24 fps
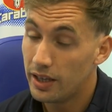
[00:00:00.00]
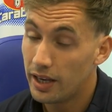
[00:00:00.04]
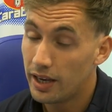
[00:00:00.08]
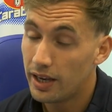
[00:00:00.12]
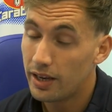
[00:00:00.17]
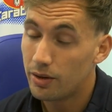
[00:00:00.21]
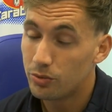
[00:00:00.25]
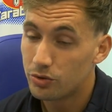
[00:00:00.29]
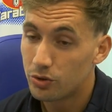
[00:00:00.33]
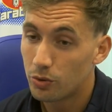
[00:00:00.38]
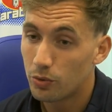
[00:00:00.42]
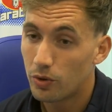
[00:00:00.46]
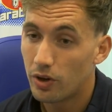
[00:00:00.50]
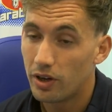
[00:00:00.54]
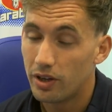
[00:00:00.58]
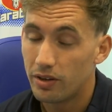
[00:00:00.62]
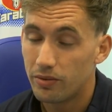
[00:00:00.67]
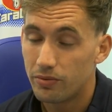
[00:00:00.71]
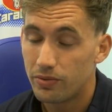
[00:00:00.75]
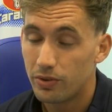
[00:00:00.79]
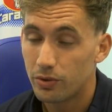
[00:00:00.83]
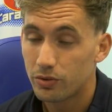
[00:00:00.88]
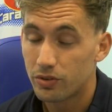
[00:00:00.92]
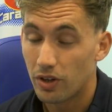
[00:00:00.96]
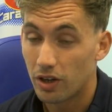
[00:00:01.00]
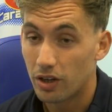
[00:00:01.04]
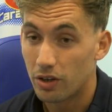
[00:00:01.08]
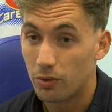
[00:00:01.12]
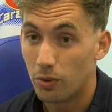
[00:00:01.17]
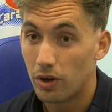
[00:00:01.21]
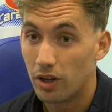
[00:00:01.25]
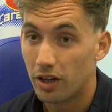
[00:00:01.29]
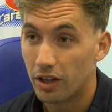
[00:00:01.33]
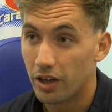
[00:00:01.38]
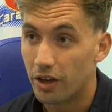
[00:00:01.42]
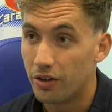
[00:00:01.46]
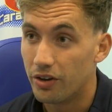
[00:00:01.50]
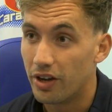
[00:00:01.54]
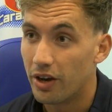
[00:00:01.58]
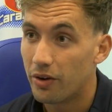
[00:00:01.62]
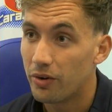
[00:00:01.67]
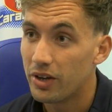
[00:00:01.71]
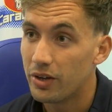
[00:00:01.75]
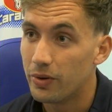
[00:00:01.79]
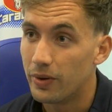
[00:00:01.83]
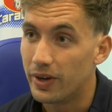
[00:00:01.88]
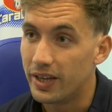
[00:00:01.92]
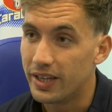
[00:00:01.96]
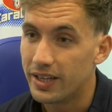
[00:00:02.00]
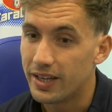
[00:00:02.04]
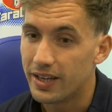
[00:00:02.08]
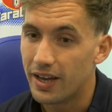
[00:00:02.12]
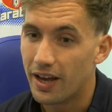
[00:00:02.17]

Yeah, it feels like a while ago now anyway.